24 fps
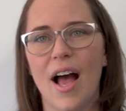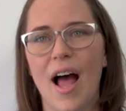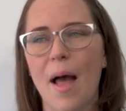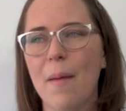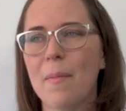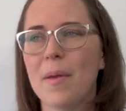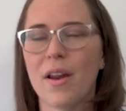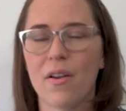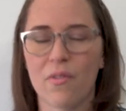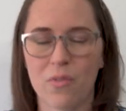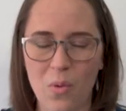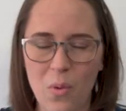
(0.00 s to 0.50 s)

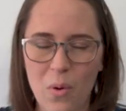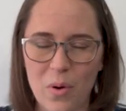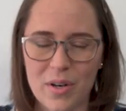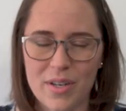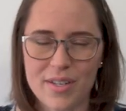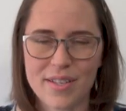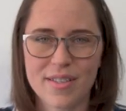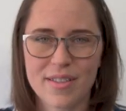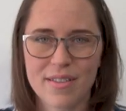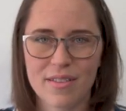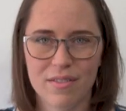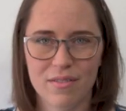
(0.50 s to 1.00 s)
I mean, of
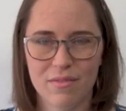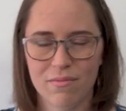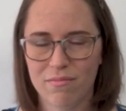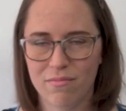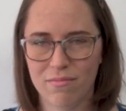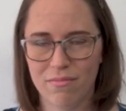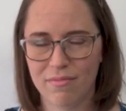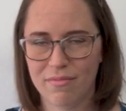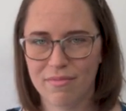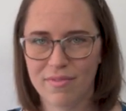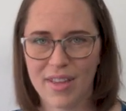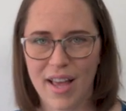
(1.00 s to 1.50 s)
course,
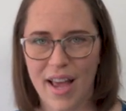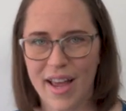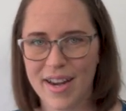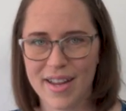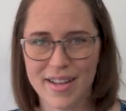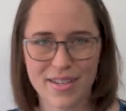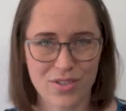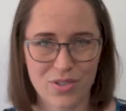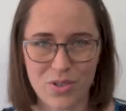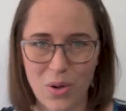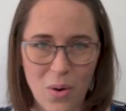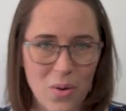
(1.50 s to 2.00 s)
that
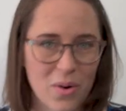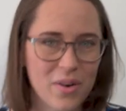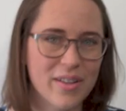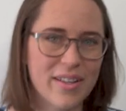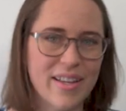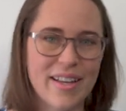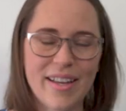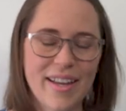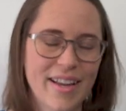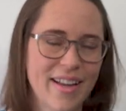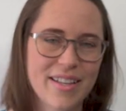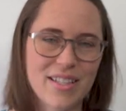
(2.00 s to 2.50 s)
is
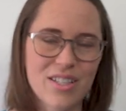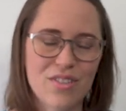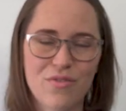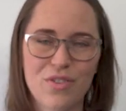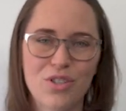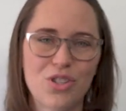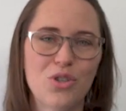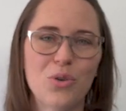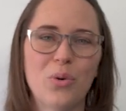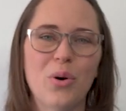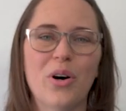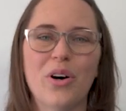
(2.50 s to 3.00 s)
totally
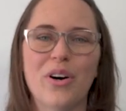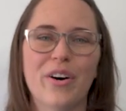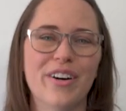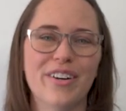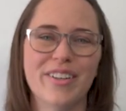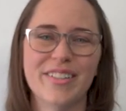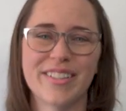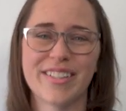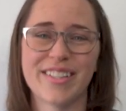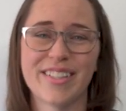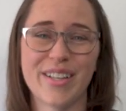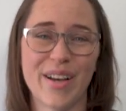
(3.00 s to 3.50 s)
individual,